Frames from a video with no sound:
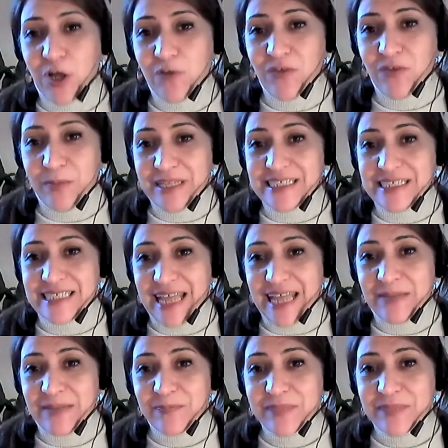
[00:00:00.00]
Women's
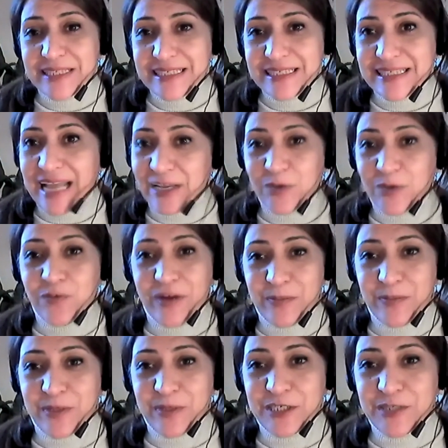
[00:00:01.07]
Day. Thank you very
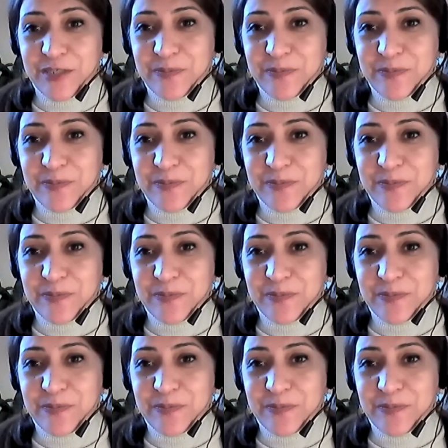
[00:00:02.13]
much.